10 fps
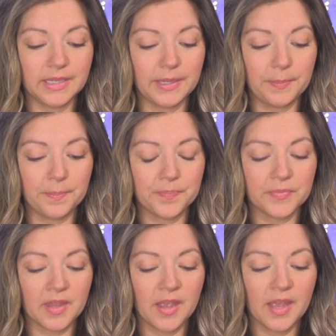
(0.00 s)
him.
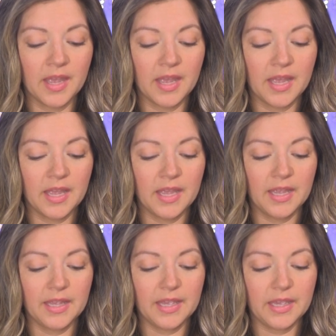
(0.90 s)

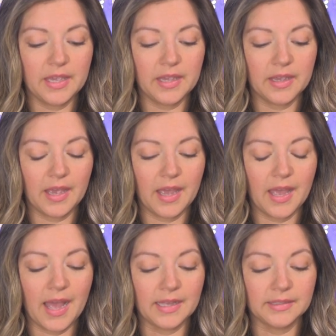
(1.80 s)
He,
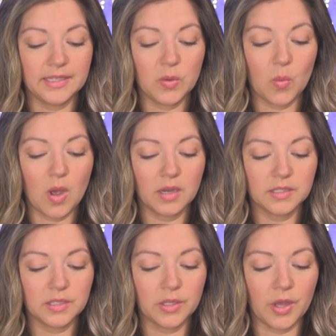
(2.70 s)
as he walked
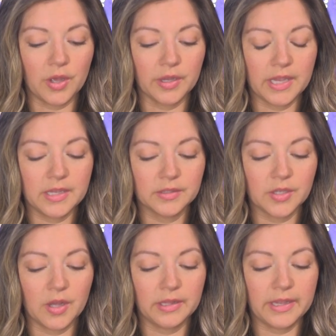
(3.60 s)
along, he
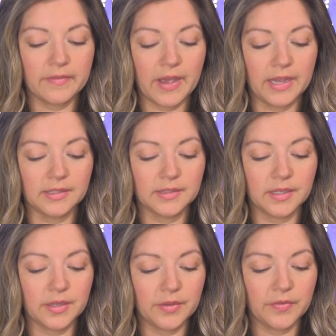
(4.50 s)
saw Levi,
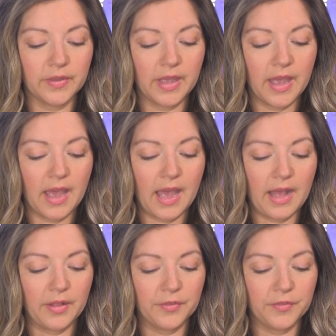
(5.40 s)
son of
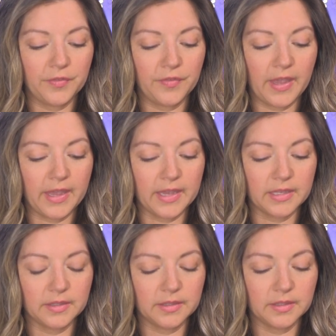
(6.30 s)

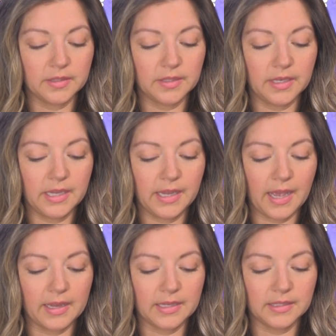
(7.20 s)
Alphaeus, sitting
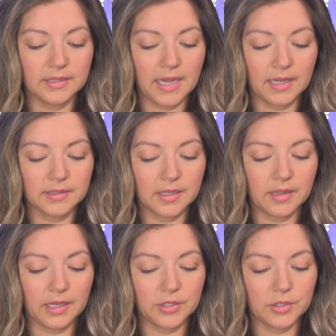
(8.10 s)
at his tax
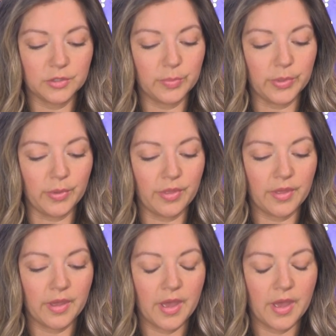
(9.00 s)
collector's booth.